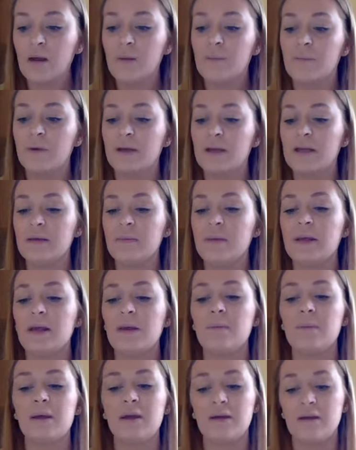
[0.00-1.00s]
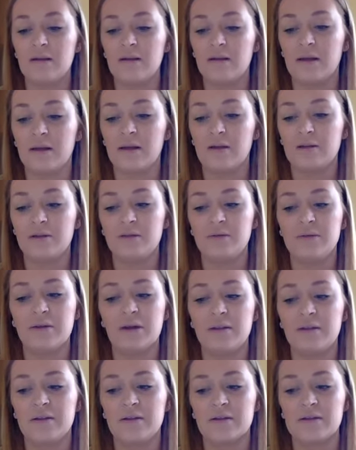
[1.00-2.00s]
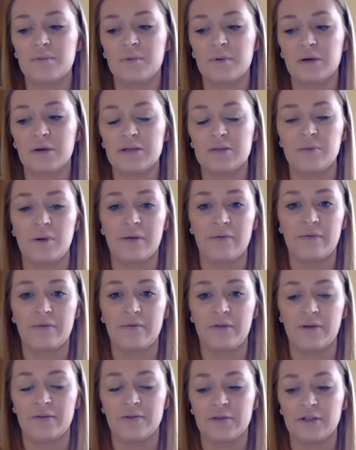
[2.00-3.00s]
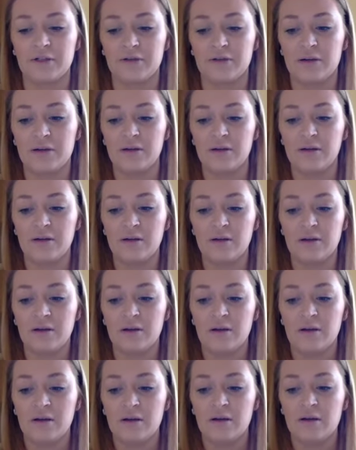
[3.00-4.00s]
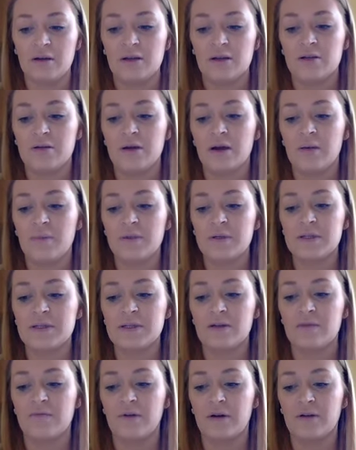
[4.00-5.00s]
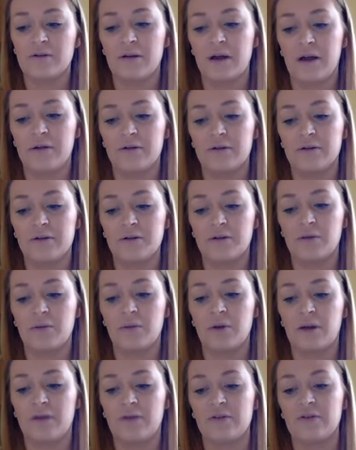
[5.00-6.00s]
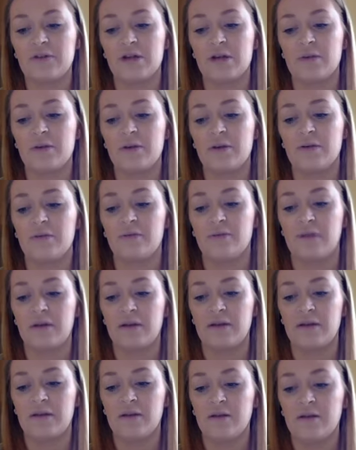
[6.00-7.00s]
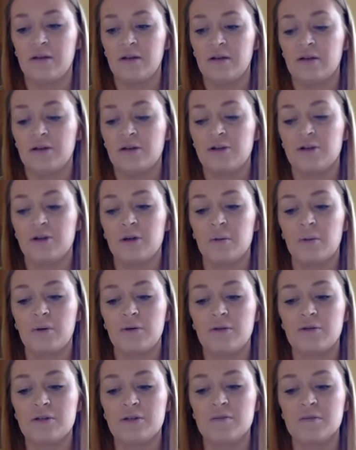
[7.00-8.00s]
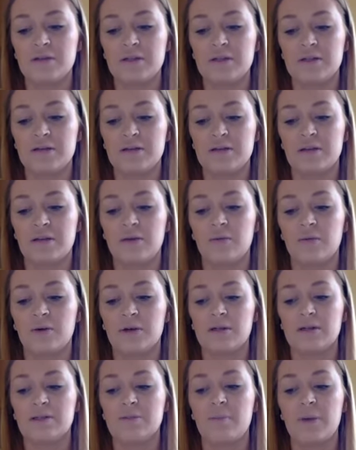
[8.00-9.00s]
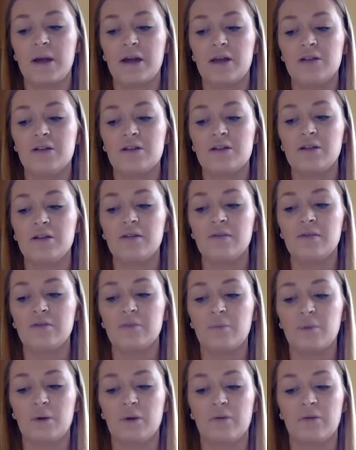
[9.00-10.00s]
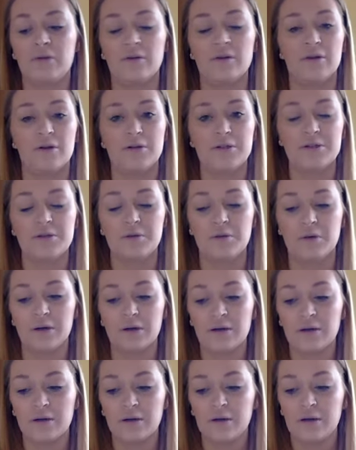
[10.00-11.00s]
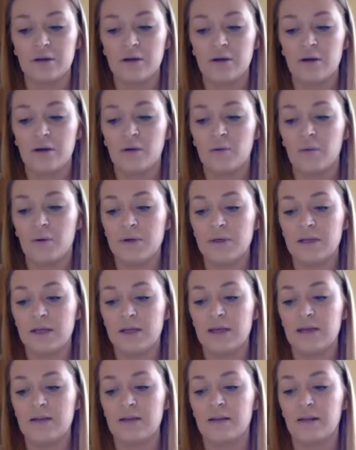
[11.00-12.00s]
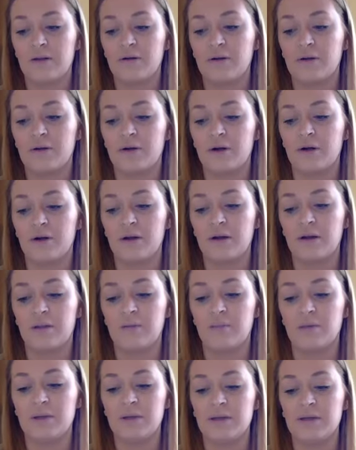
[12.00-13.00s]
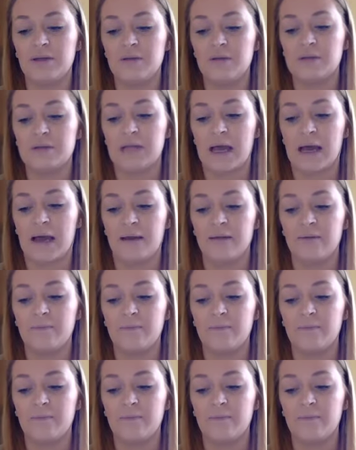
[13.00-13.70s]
But he became ill and could do nothing to support his wife and 5 children. To help his sick father, Eirik took whatever job he could find. During one Christmas season, he worked as a package delivery boy for a large store. One day, he lettered a card and pinned it to his hat.